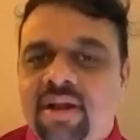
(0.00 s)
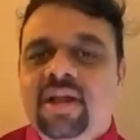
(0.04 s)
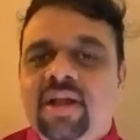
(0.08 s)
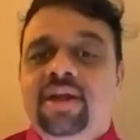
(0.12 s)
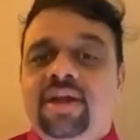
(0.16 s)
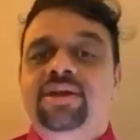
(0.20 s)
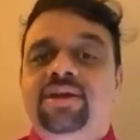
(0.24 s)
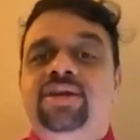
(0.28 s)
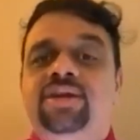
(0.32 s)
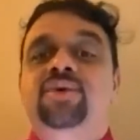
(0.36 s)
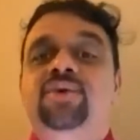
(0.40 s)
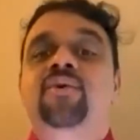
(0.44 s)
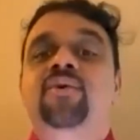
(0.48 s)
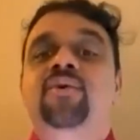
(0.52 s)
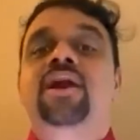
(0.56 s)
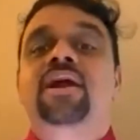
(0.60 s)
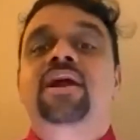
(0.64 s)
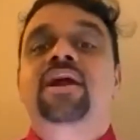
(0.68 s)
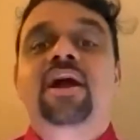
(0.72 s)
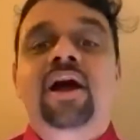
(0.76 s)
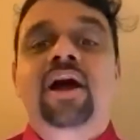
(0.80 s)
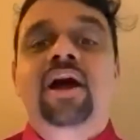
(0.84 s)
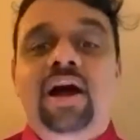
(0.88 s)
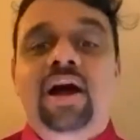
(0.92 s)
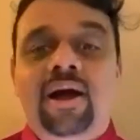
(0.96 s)
your
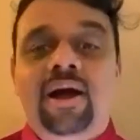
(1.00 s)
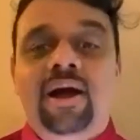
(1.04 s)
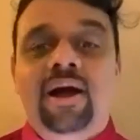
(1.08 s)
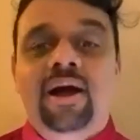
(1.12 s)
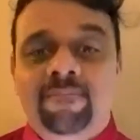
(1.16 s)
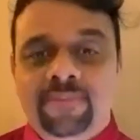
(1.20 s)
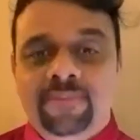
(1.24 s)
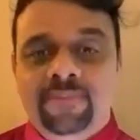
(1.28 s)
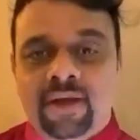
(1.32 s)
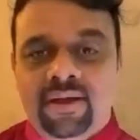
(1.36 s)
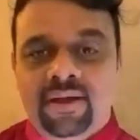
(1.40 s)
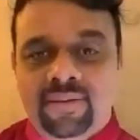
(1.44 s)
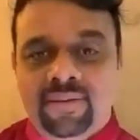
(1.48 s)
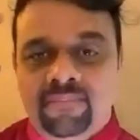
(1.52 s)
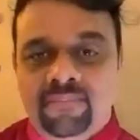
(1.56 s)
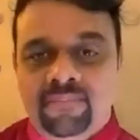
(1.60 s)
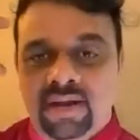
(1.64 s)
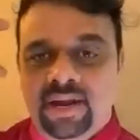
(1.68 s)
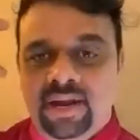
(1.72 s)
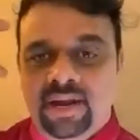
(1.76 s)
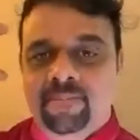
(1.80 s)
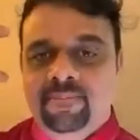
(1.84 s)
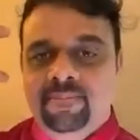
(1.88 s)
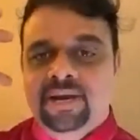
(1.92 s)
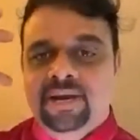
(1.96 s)
um, I mean,
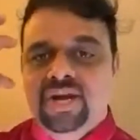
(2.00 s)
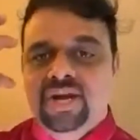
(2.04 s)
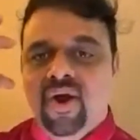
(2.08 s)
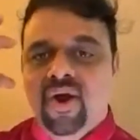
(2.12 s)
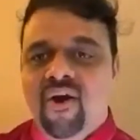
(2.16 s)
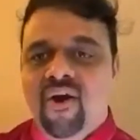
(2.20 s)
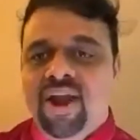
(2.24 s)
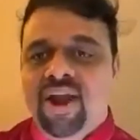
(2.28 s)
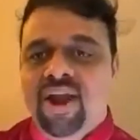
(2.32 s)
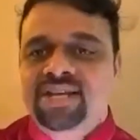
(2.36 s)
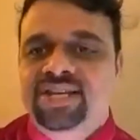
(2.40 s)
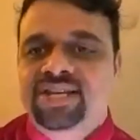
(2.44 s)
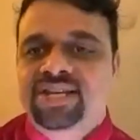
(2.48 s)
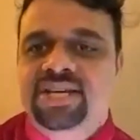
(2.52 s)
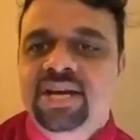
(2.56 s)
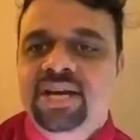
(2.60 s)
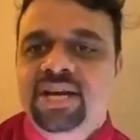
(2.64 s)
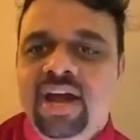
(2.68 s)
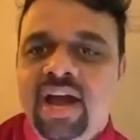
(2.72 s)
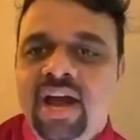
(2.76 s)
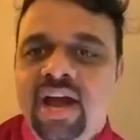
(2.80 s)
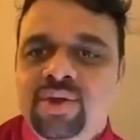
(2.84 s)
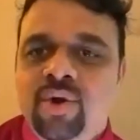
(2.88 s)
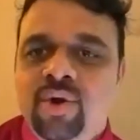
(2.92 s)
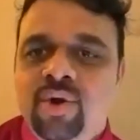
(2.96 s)
um, knowledge,
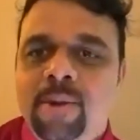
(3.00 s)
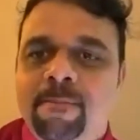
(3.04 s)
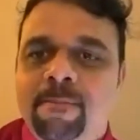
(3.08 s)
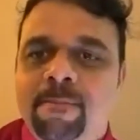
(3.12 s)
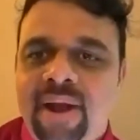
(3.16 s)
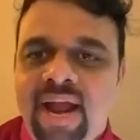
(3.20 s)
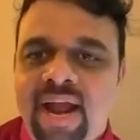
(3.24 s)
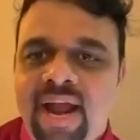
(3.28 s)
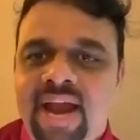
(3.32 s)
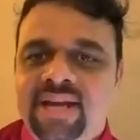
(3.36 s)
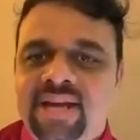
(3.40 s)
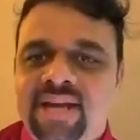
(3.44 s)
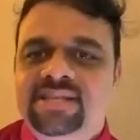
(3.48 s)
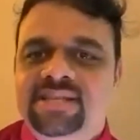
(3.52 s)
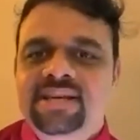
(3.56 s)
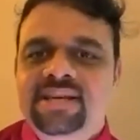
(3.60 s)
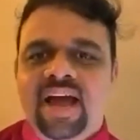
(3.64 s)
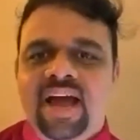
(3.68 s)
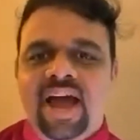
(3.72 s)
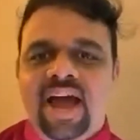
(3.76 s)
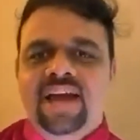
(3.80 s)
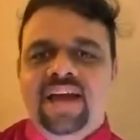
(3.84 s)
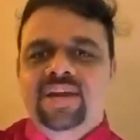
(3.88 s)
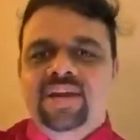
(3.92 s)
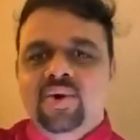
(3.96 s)
your brains,
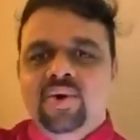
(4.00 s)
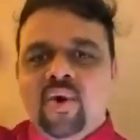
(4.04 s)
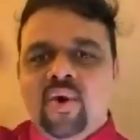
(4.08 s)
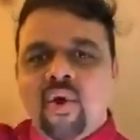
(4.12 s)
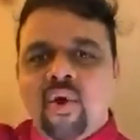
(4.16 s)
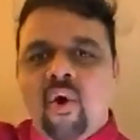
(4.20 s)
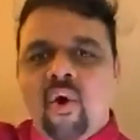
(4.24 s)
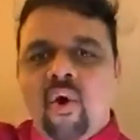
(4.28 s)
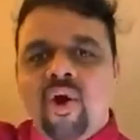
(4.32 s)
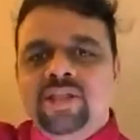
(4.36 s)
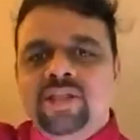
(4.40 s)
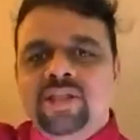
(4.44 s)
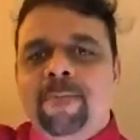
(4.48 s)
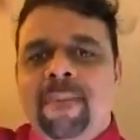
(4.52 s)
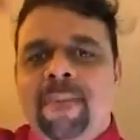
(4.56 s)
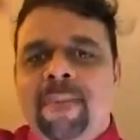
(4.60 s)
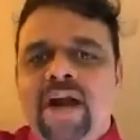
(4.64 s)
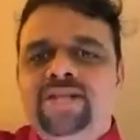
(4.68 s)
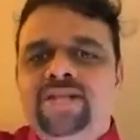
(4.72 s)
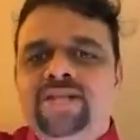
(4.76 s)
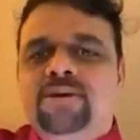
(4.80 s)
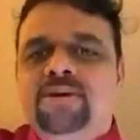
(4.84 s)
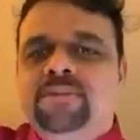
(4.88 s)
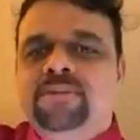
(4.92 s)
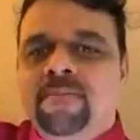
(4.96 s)
and your all the
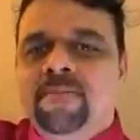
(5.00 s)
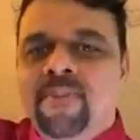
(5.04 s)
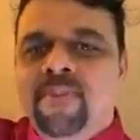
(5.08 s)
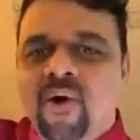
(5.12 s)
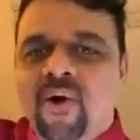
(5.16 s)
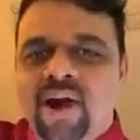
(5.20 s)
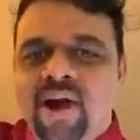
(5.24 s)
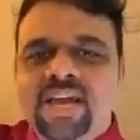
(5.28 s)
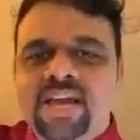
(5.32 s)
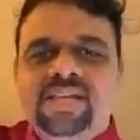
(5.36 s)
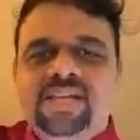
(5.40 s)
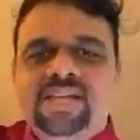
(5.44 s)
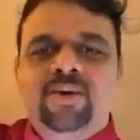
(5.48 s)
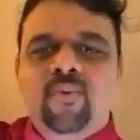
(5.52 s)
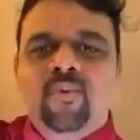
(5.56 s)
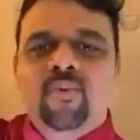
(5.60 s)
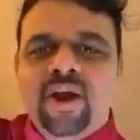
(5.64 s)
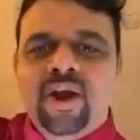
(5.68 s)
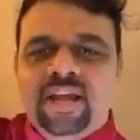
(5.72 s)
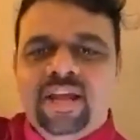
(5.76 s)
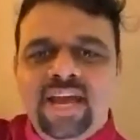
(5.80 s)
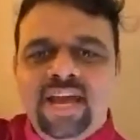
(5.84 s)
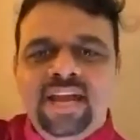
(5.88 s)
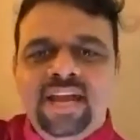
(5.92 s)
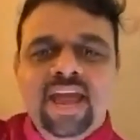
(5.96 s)
parts of the body is
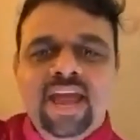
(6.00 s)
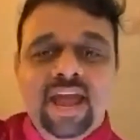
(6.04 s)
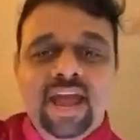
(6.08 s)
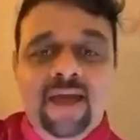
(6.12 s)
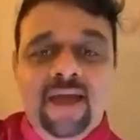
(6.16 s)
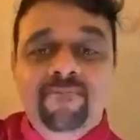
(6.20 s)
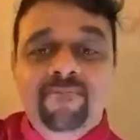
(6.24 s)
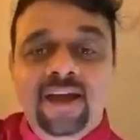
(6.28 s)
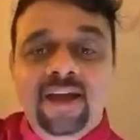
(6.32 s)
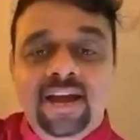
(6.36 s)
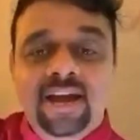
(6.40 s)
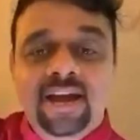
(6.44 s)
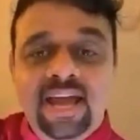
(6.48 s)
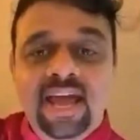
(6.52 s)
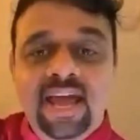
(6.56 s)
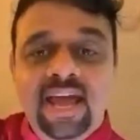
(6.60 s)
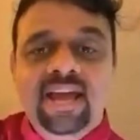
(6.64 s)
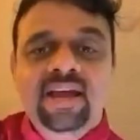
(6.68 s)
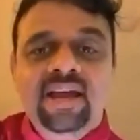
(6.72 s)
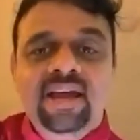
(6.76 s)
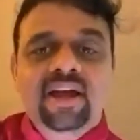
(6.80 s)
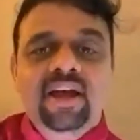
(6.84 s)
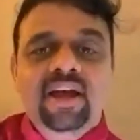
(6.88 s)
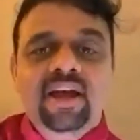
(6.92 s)
working every day.